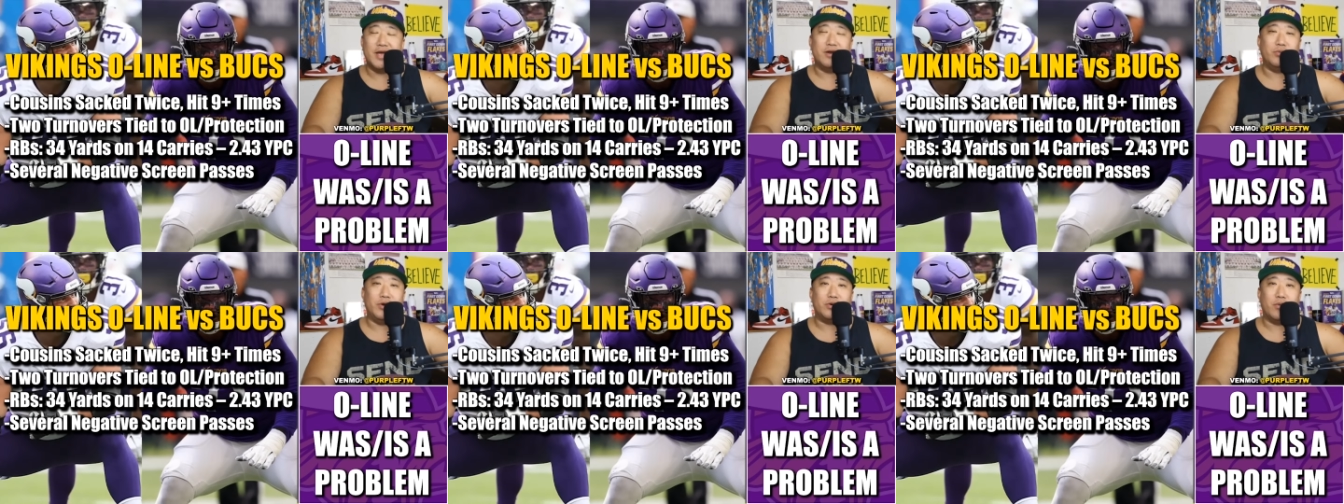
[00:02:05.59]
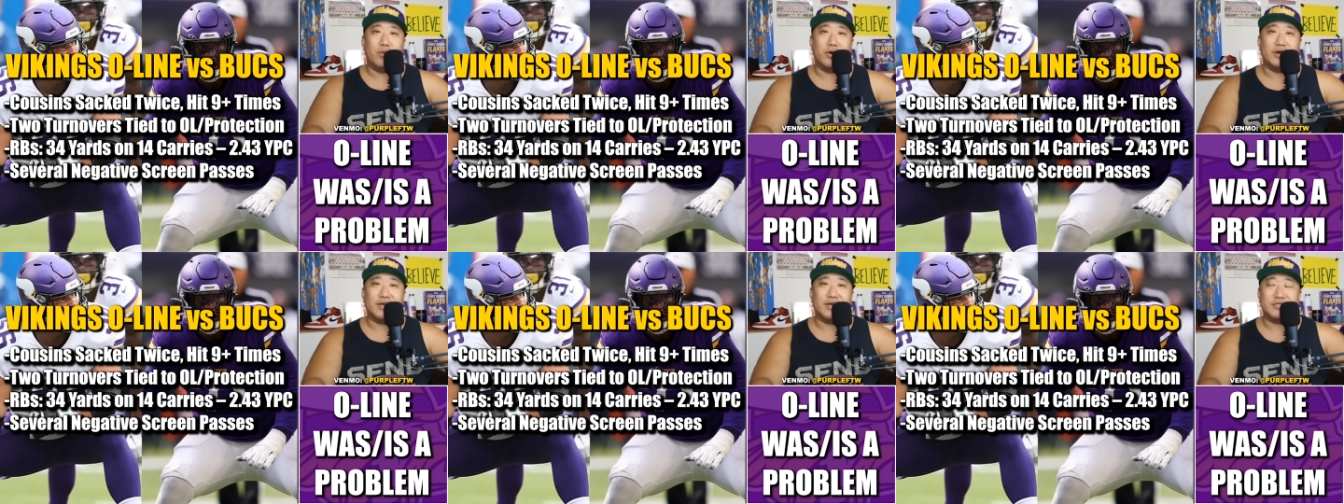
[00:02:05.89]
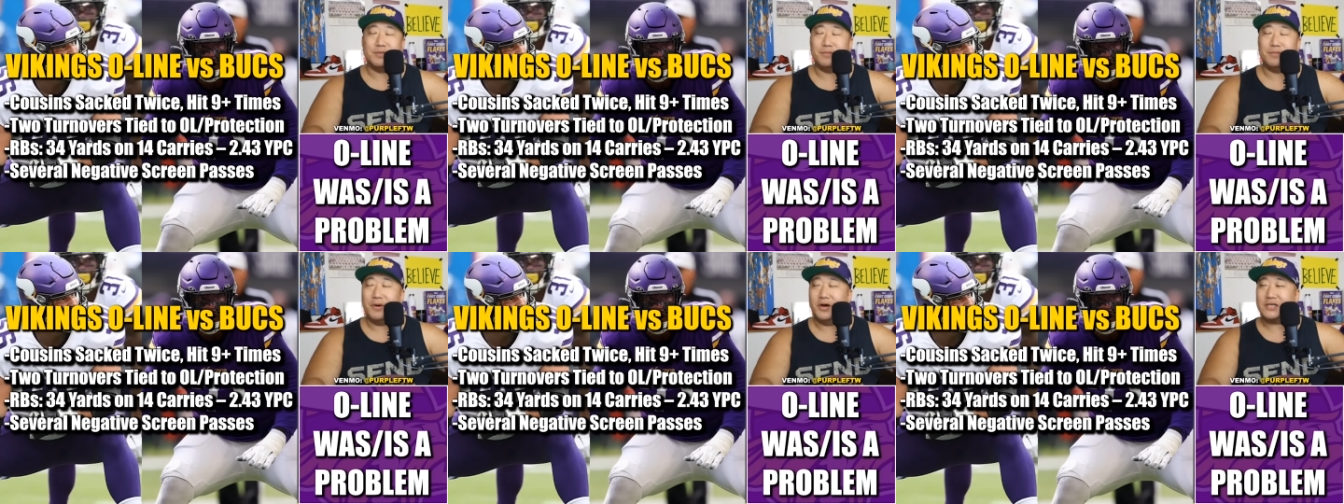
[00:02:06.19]
then week one
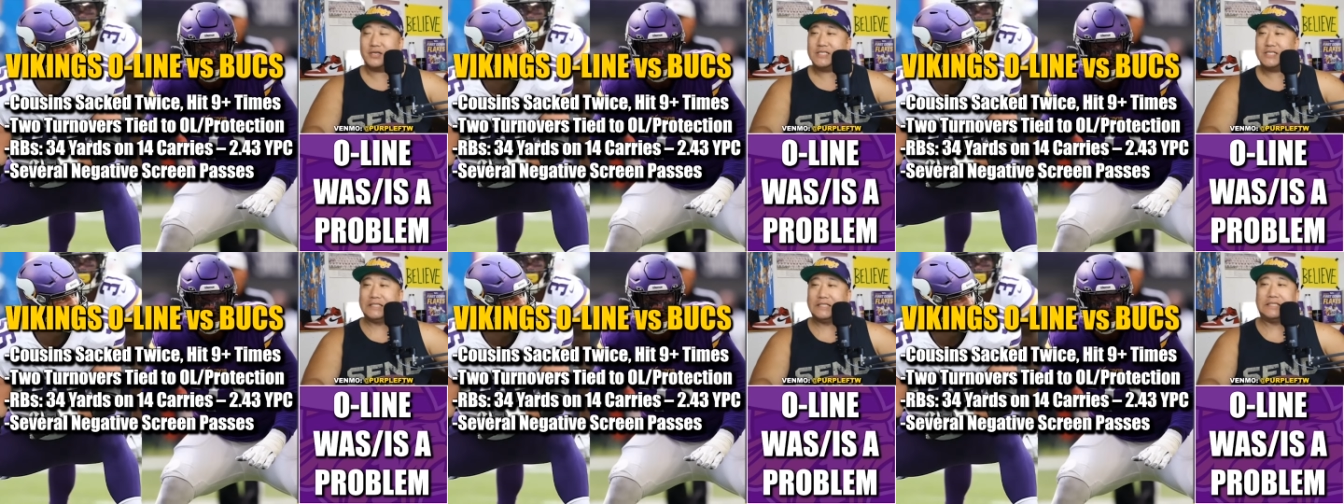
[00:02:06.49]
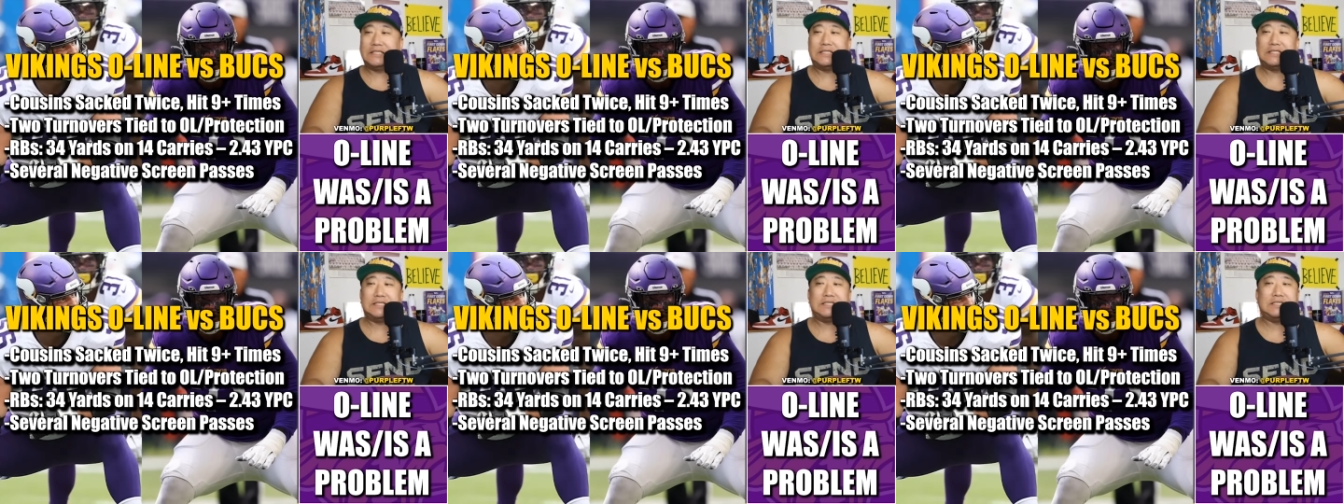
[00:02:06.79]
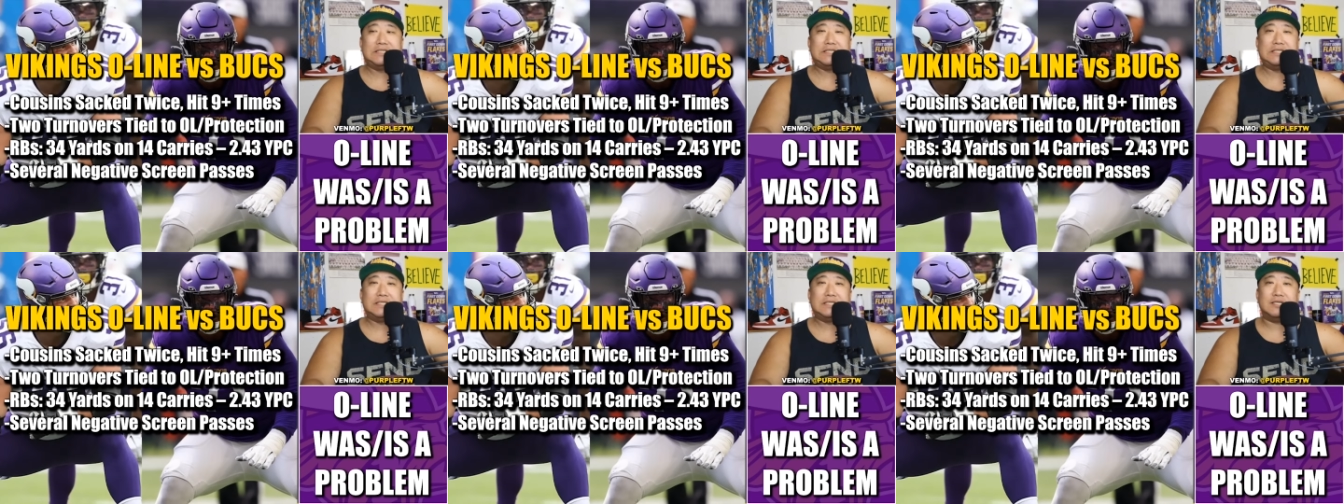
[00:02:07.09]
against the Bucs,
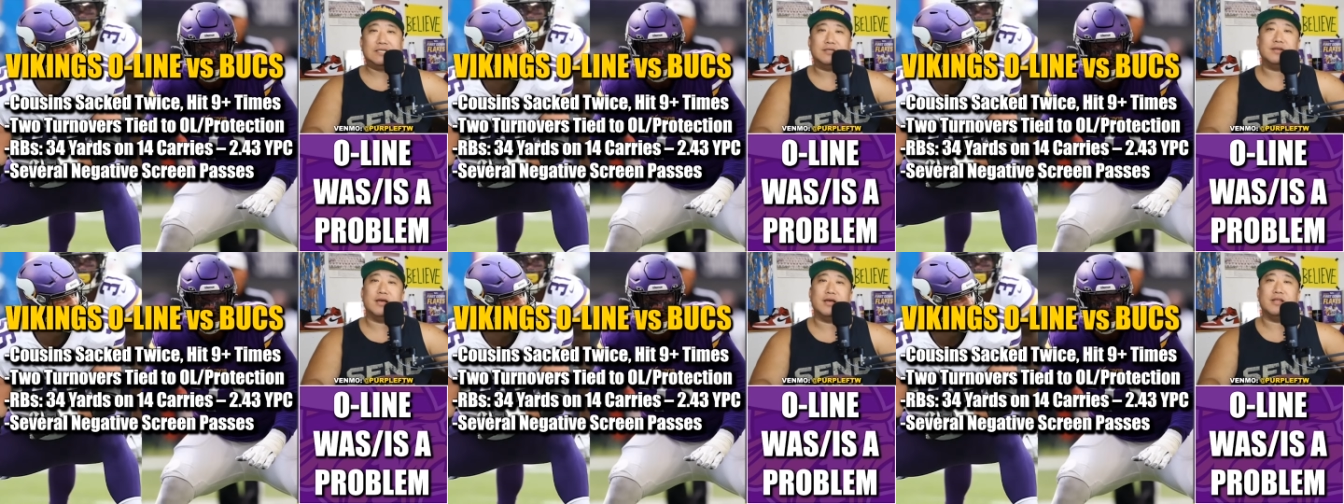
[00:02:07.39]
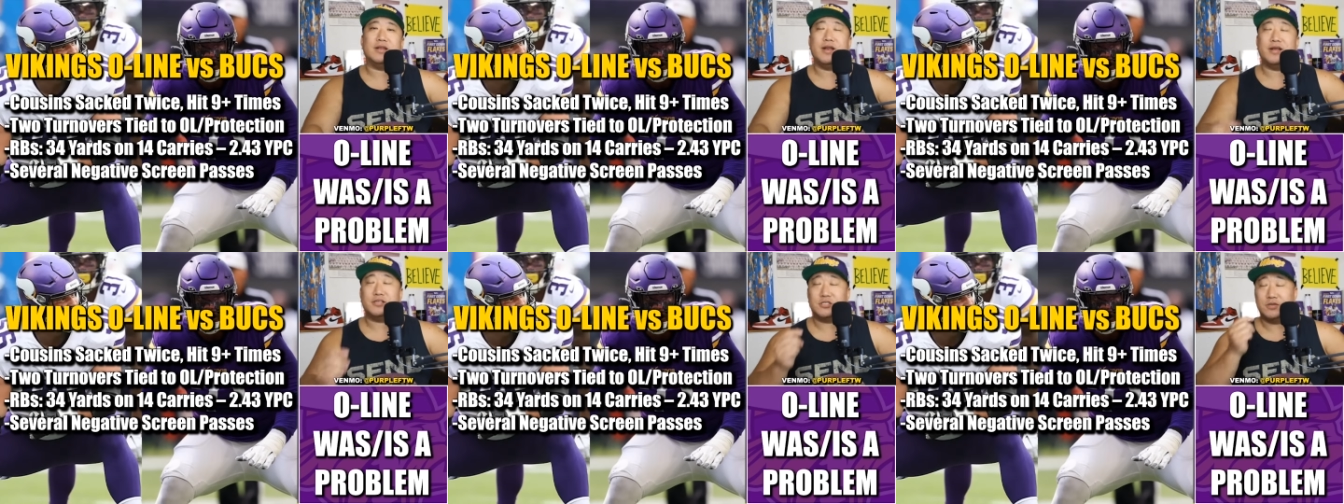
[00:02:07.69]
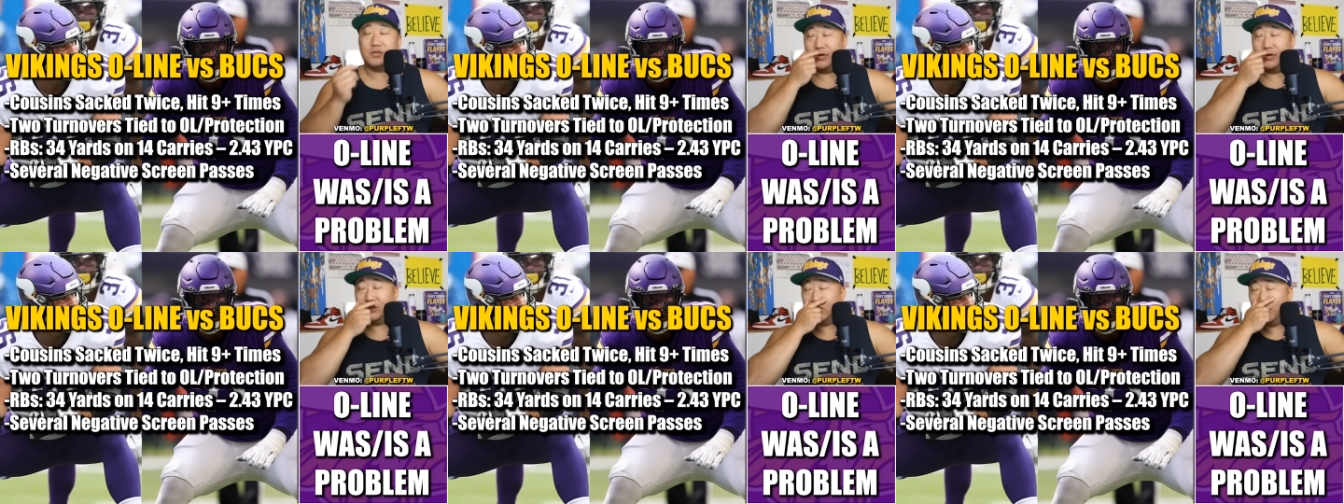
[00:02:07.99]
uh, not,
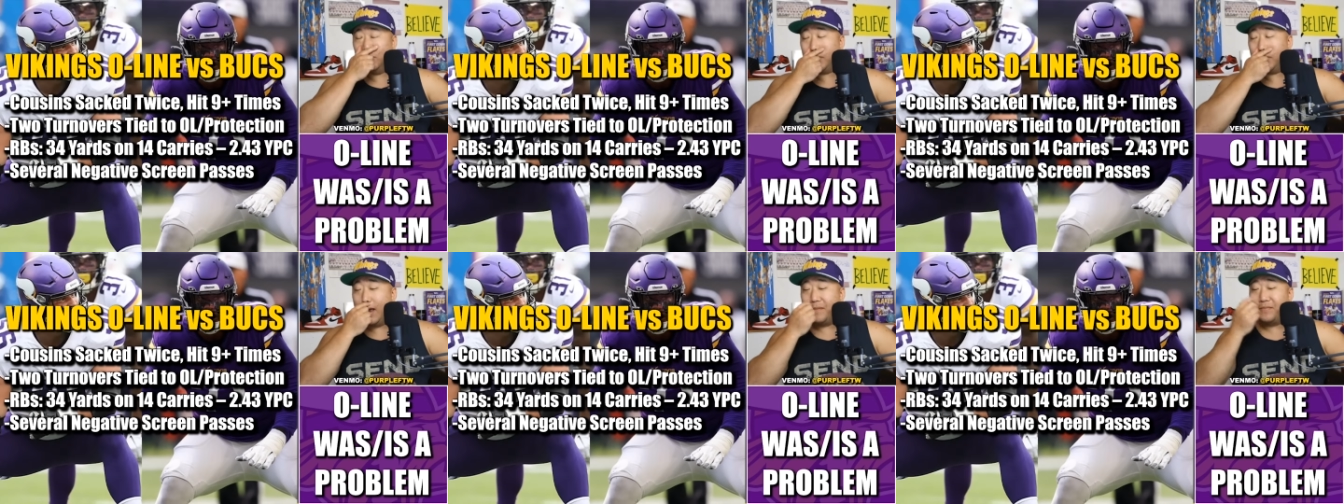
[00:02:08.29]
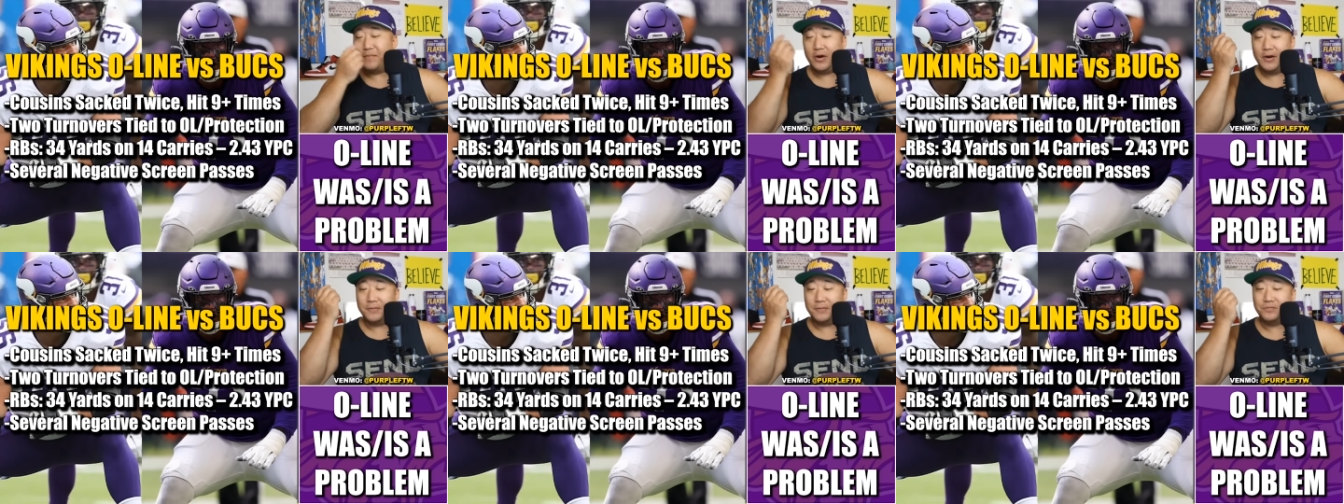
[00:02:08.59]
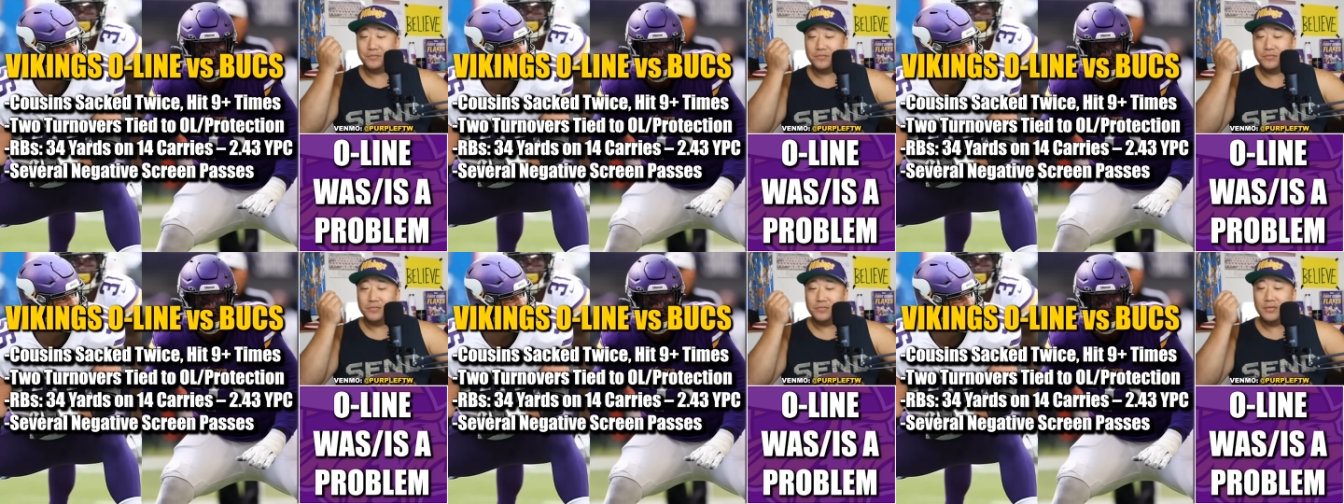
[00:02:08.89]
not so much. So Bradbury